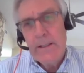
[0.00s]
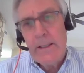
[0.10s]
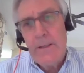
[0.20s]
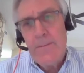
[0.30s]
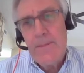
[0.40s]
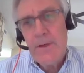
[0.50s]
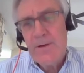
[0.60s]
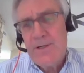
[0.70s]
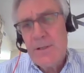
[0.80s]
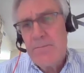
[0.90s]
um,
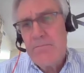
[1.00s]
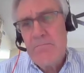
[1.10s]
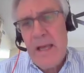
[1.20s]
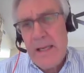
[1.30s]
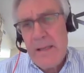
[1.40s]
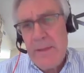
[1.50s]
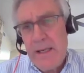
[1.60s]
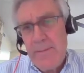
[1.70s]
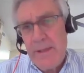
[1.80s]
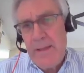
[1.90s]
there's a many,
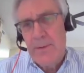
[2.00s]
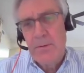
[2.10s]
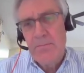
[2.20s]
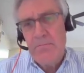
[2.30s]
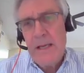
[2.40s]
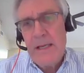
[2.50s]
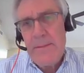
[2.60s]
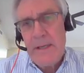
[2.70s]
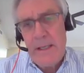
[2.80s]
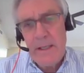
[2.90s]
many people, many,
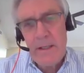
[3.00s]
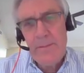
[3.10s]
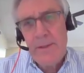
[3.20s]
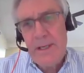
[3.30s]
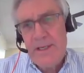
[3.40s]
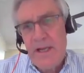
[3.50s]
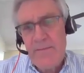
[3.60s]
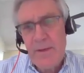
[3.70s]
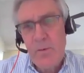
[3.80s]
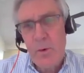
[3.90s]
many companies
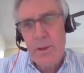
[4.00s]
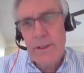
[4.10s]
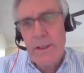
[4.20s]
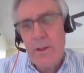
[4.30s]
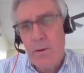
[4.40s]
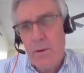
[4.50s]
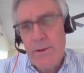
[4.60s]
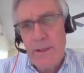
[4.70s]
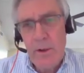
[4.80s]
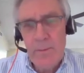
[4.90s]
have been working on
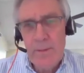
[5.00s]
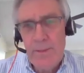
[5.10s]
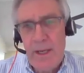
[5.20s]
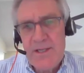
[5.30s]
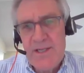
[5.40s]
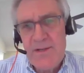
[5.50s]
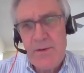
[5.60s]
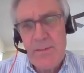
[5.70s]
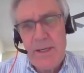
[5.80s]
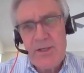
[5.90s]
the open process
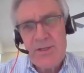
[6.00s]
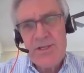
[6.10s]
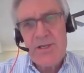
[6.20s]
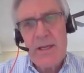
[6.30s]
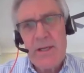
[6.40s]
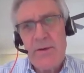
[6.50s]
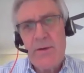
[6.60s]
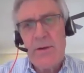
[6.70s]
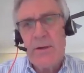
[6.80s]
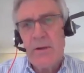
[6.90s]
automation
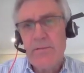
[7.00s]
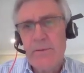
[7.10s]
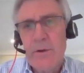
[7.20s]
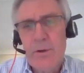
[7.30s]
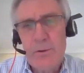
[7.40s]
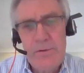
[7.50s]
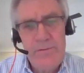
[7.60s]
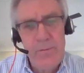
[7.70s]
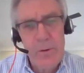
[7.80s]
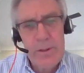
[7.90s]
standard now for a good
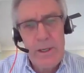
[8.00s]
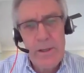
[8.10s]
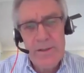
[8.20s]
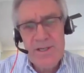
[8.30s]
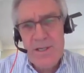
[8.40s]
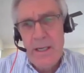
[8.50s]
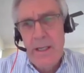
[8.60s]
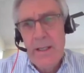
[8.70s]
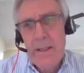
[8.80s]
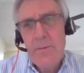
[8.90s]
four years.
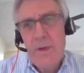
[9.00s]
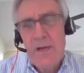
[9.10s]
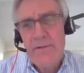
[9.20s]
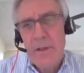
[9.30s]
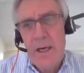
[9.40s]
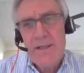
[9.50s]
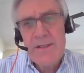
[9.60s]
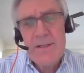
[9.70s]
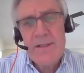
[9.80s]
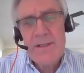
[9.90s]
We have a lot
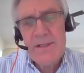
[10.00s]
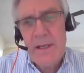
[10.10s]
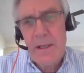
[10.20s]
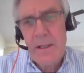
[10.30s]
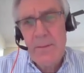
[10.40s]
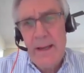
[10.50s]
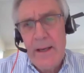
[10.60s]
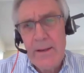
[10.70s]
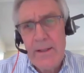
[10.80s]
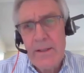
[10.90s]
to, to tell
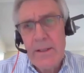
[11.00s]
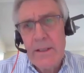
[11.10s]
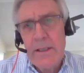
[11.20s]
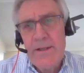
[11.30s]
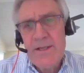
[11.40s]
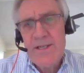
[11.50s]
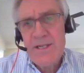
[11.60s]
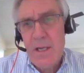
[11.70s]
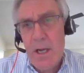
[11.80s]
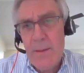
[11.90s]
about it. Uh, this
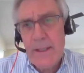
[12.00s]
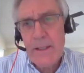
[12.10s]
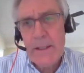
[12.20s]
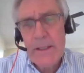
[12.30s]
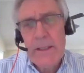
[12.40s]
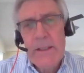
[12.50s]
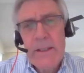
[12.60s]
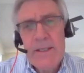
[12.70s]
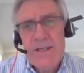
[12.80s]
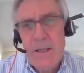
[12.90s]
is coming.
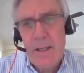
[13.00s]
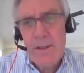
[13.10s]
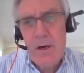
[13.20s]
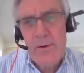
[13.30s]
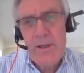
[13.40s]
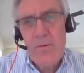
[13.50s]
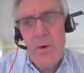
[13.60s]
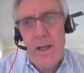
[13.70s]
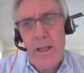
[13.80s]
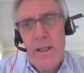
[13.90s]
It's not going
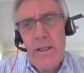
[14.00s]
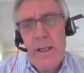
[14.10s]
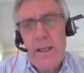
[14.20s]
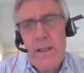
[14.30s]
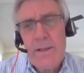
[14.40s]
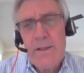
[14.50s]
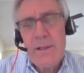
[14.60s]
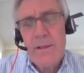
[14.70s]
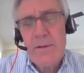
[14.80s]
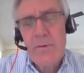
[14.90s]
away. And
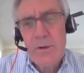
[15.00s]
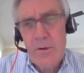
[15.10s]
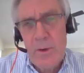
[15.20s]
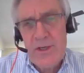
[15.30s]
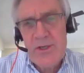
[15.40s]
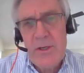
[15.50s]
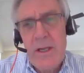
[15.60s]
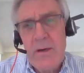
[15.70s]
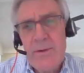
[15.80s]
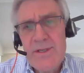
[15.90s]
the, the real question
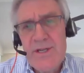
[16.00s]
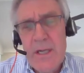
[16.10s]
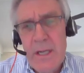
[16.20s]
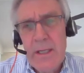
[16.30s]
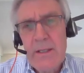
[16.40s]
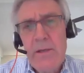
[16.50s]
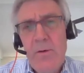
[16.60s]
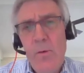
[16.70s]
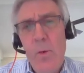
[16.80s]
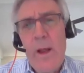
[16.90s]
now is, you
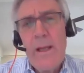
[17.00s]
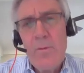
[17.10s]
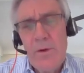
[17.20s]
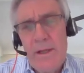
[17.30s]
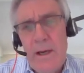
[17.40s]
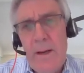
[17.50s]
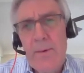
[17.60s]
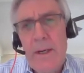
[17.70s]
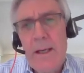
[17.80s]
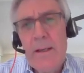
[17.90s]
know, when will the
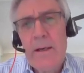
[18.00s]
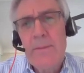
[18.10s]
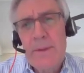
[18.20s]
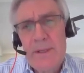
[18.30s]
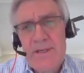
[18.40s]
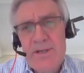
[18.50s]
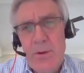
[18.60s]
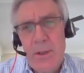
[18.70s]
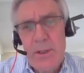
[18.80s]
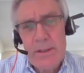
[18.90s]
operating companies
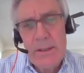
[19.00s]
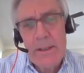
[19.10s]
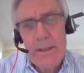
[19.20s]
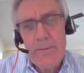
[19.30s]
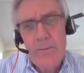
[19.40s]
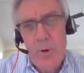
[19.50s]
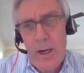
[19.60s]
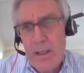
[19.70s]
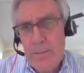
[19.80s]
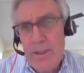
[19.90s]
start uh,
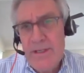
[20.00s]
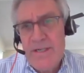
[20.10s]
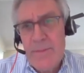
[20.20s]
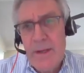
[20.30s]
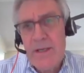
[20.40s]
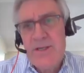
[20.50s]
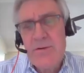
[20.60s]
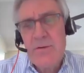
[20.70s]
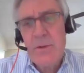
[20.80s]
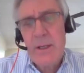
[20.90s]
writing bid specs
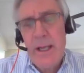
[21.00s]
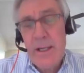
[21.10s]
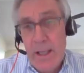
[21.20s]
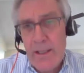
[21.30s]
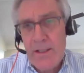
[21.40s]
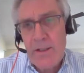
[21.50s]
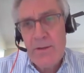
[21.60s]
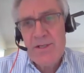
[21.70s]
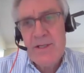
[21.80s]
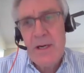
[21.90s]
to uh, and, and to
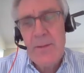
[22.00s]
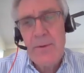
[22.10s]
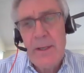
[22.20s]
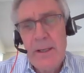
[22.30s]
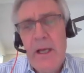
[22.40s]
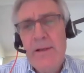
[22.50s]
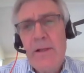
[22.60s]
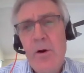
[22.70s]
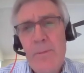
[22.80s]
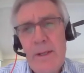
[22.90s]
use the operate the
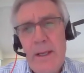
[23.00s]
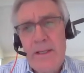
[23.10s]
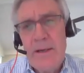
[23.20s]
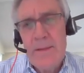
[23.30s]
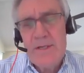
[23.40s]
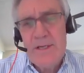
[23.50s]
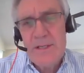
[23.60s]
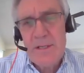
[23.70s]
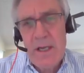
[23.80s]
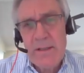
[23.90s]
OPA types
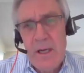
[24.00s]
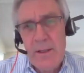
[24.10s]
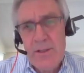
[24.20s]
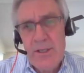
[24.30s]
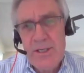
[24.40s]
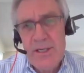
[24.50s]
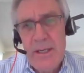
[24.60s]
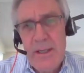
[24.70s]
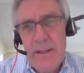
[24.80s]
of technologies?